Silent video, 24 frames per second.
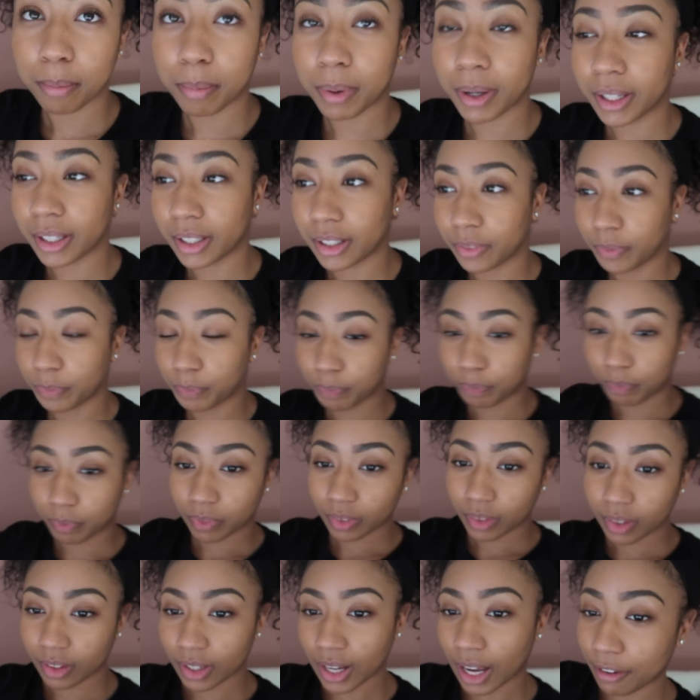But
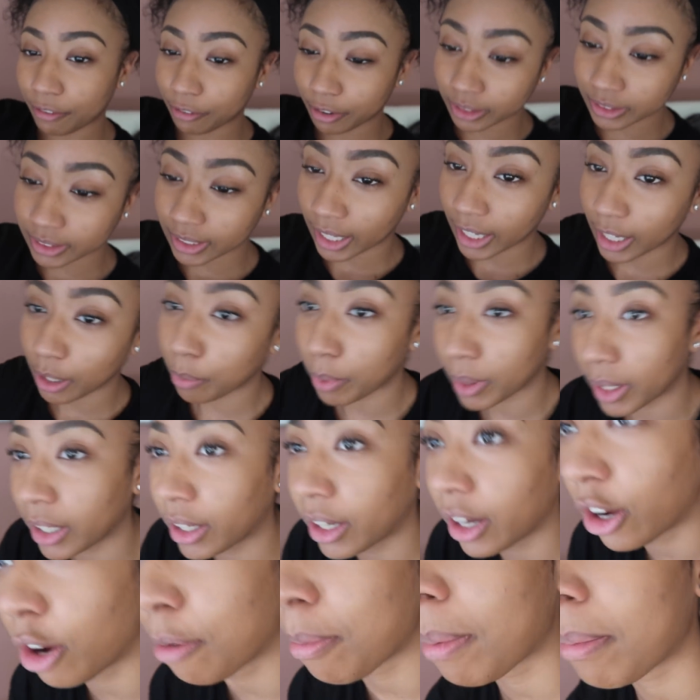at first I didn't want to
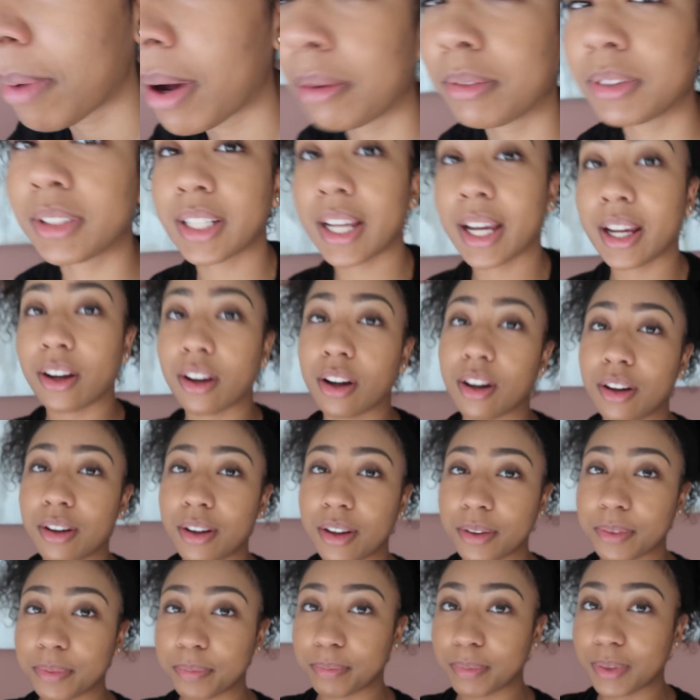go. My mom's like,
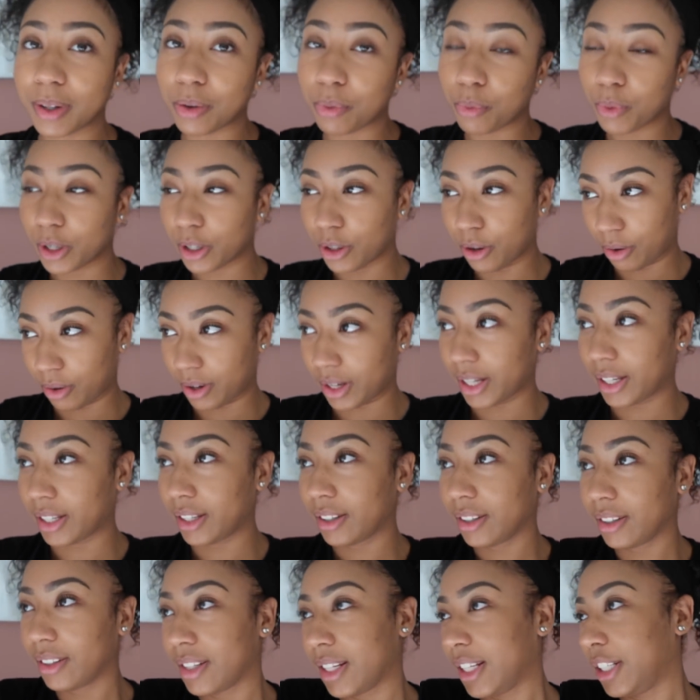we're
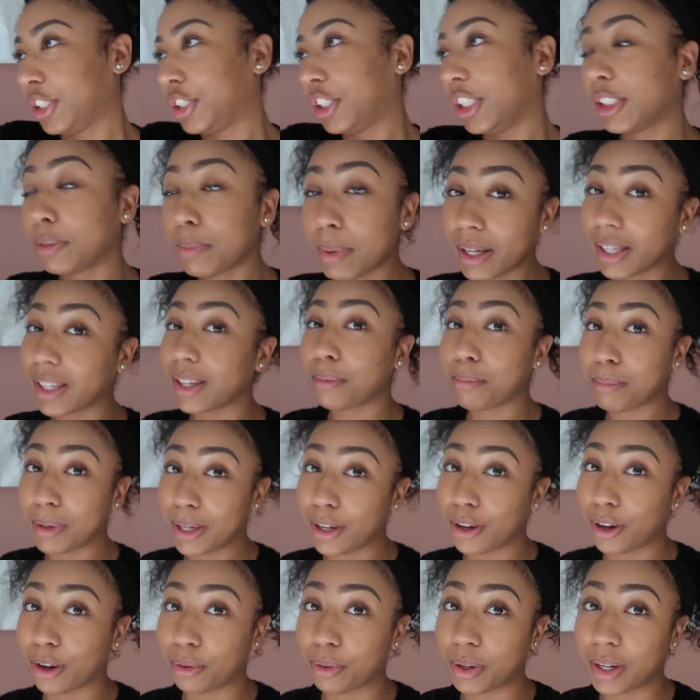going. Like, she's making
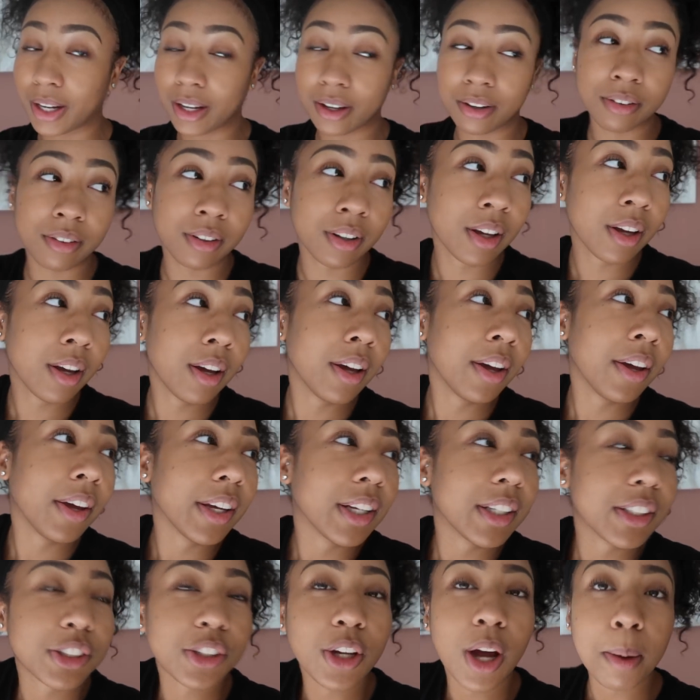me go now.
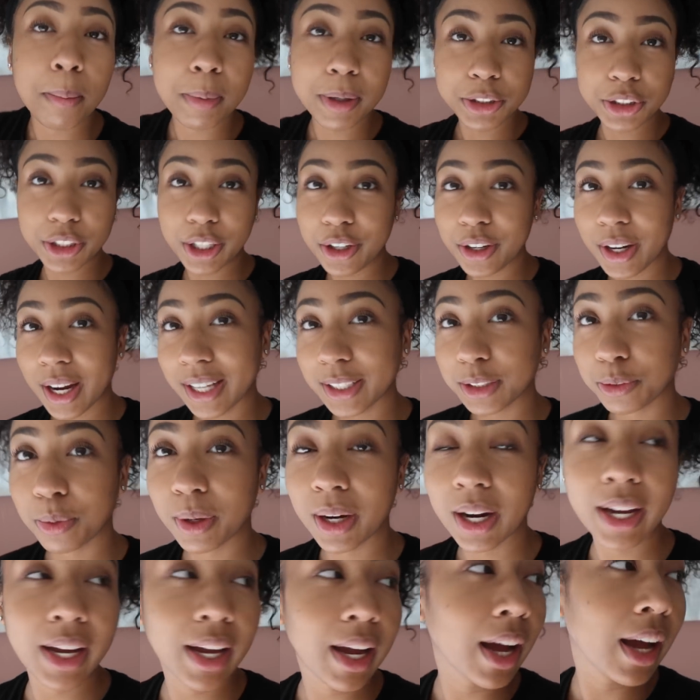So I'm going to show you guys what
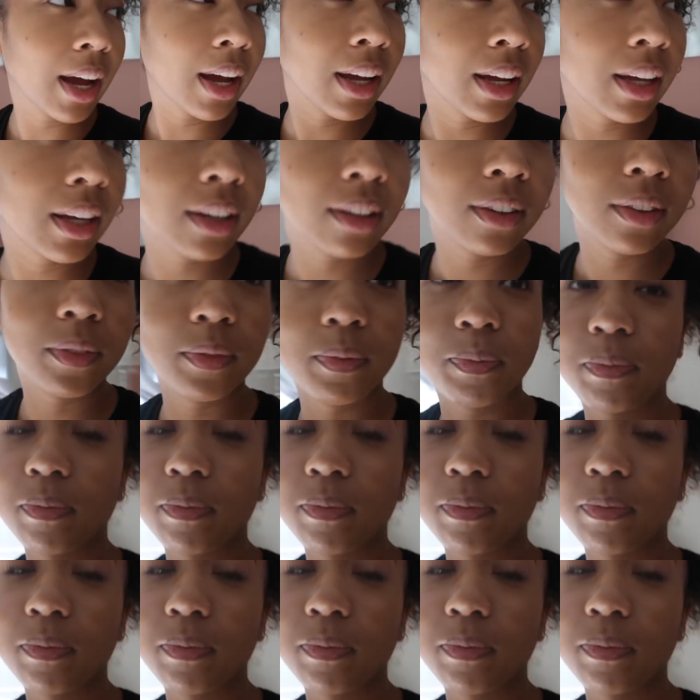I got